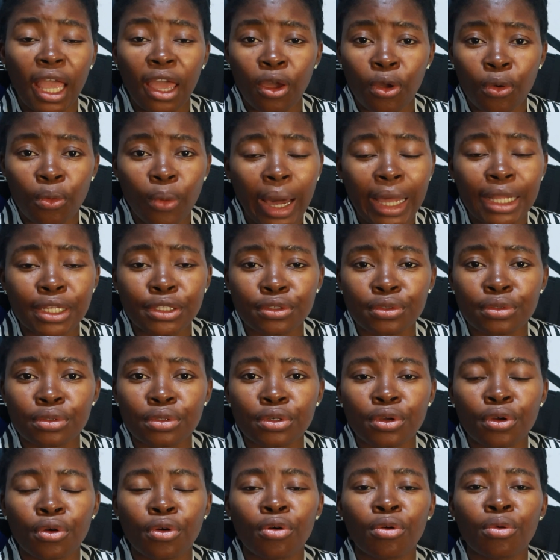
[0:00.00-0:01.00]
a wide
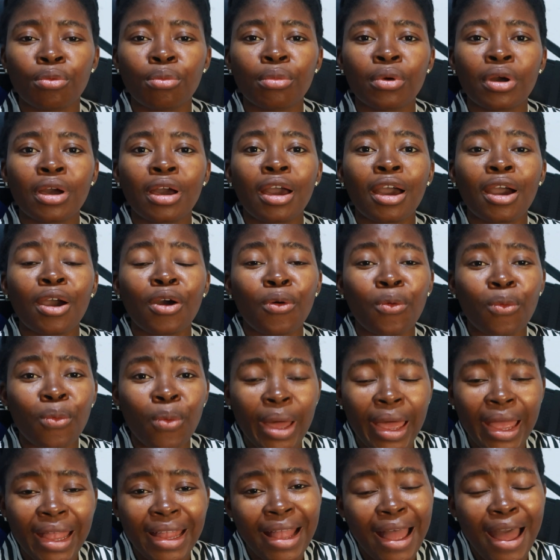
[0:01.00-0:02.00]
tooth comb
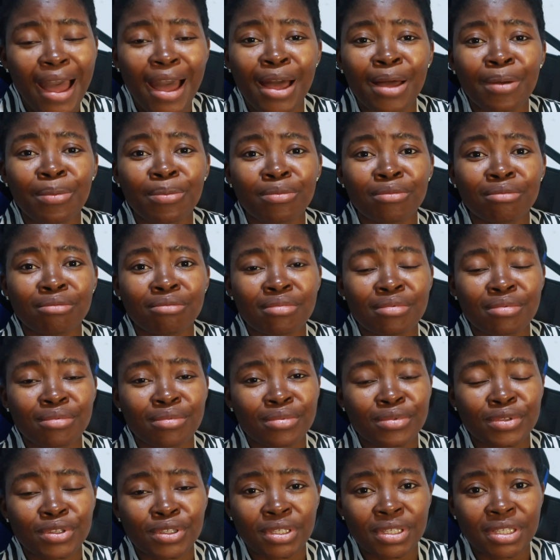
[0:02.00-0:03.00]
when i'm
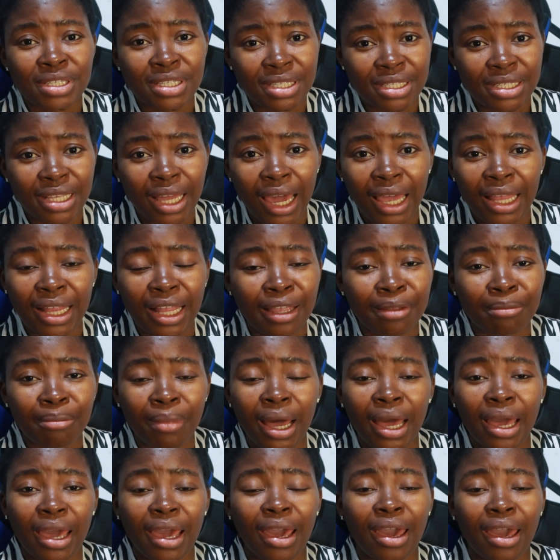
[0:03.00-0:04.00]
styling
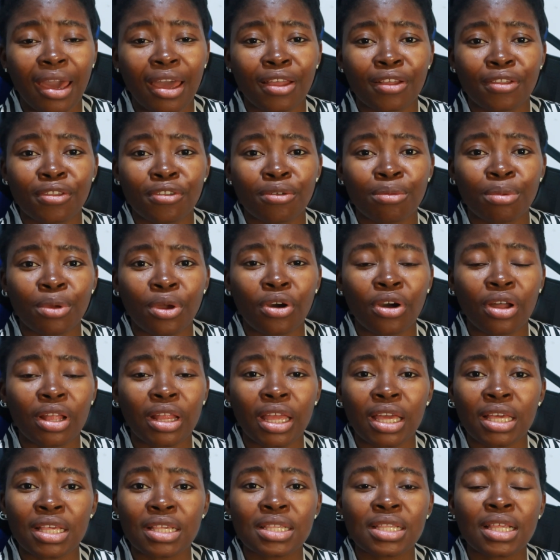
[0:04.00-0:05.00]
my hair to be
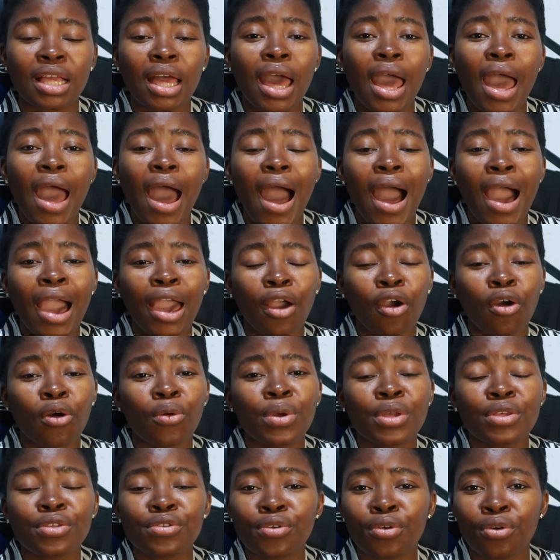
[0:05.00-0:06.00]
honest i
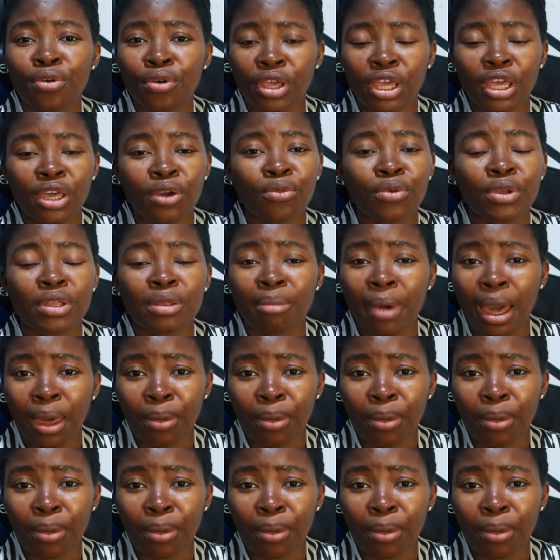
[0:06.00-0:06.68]
always go in with